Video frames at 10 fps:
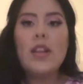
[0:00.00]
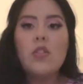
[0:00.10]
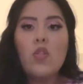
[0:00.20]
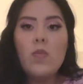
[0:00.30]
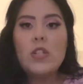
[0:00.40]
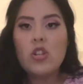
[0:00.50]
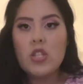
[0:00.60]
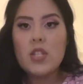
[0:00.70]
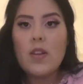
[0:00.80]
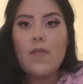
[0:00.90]
need to go
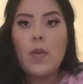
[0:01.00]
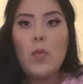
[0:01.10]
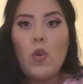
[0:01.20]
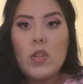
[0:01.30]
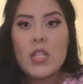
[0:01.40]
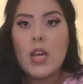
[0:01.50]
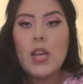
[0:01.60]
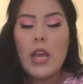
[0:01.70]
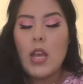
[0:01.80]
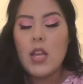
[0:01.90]
return stuff from
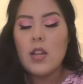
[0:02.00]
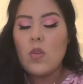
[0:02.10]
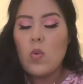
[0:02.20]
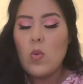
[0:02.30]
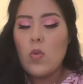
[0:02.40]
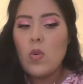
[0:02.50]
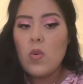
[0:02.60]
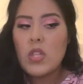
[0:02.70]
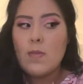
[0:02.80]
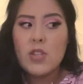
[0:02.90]
Ulta and
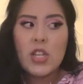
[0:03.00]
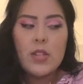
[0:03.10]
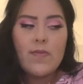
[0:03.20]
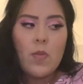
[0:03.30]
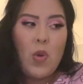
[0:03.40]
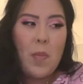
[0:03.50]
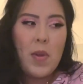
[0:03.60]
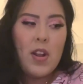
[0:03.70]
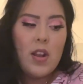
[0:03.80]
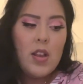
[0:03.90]
some jeans from
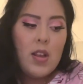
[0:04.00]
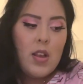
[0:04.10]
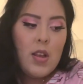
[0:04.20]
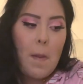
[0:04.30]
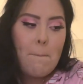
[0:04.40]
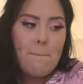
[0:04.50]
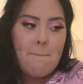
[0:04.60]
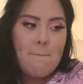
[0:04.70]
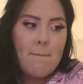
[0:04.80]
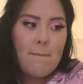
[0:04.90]
Walmart.
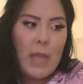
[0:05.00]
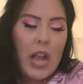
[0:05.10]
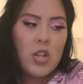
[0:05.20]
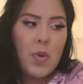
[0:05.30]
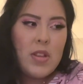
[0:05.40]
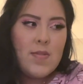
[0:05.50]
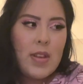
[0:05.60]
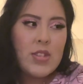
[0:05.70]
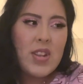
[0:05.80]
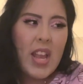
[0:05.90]
I should probably do
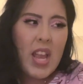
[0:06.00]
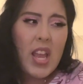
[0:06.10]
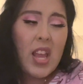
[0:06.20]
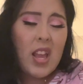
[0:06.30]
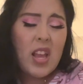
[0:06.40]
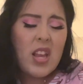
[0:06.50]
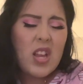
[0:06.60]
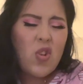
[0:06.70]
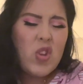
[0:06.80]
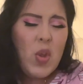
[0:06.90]
that
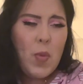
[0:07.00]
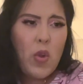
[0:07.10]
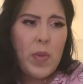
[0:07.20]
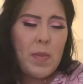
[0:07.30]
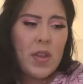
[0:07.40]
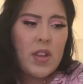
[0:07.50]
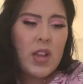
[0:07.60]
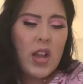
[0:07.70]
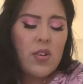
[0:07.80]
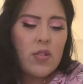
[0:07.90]
today or tomorrow, maybe.
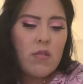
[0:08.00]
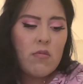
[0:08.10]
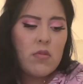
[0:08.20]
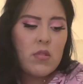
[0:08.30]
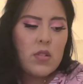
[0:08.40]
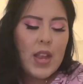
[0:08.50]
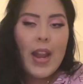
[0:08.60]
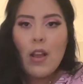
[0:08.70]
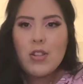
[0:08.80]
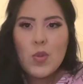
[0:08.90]
I don't know.
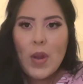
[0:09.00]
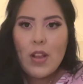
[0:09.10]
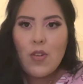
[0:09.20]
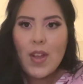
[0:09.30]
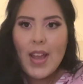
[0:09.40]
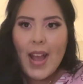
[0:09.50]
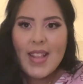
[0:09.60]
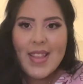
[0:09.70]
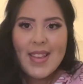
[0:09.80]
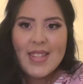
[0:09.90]
And I also want to go get, I
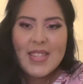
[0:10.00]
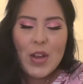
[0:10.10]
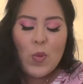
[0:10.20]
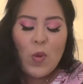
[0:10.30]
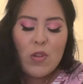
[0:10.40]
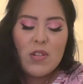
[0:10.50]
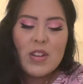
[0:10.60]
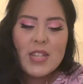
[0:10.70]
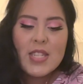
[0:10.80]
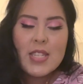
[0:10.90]
think they sell
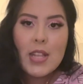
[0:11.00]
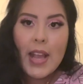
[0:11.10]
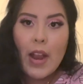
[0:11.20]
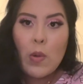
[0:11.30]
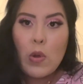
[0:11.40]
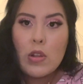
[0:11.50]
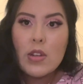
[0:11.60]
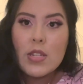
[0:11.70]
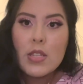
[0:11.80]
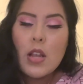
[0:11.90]
rollers, like hair
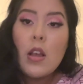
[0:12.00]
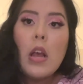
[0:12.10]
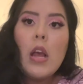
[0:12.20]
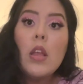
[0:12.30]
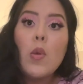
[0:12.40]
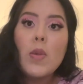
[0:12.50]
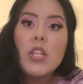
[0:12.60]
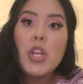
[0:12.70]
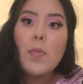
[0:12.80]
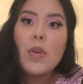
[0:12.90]
rollers, the
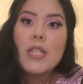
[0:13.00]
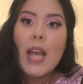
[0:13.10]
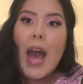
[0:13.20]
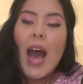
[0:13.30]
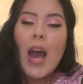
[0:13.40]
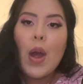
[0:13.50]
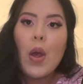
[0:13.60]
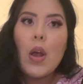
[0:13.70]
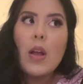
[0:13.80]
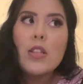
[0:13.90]
really cheap ones at
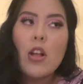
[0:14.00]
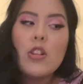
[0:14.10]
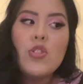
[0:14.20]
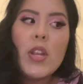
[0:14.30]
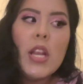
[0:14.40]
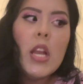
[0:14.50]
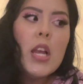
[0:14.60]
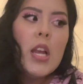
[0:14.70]
Dollar Tree.